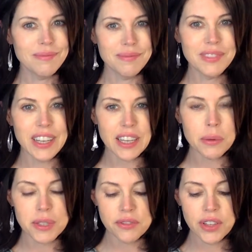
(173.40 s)
like I
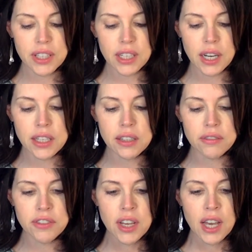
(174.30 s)
was feeling kind
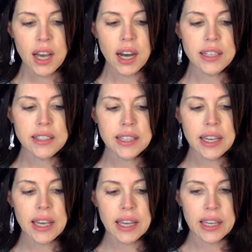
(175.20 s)
of a
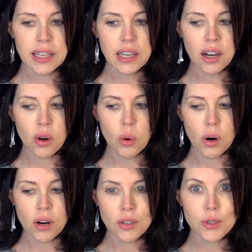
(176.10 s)
day
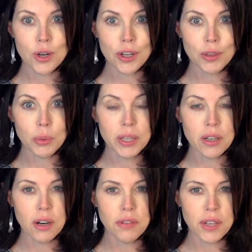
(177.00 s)
or starting the week
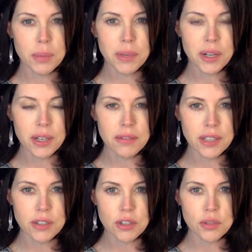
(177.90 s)
off in a period of
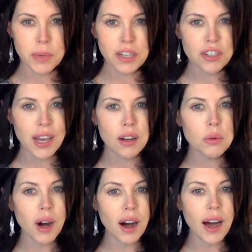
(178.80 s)
introspection. How
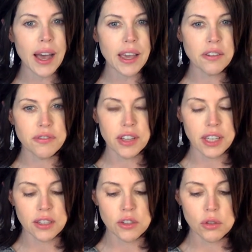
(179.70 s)
do I fit
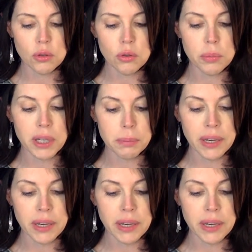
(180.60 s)
into the big